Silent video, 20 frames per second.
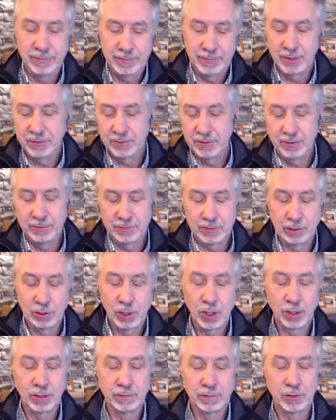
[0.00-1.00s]
there's, there's a
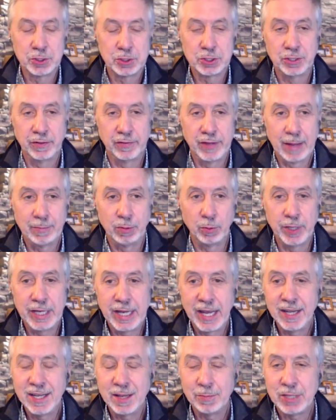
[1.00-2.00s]
longer version of that, but we
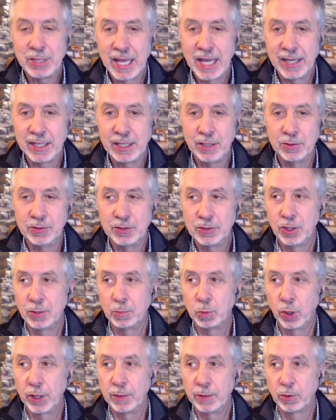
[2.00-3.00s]
end up getting you to the
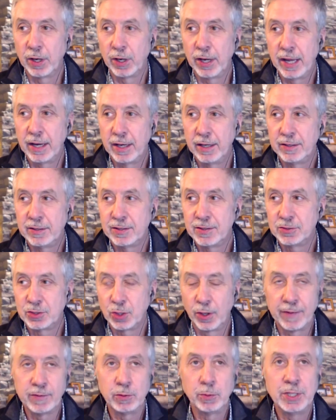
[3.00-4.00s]
point where to,
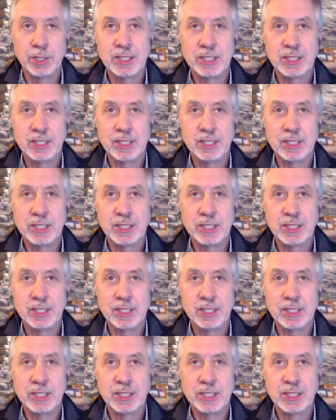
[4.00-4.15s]
so everyone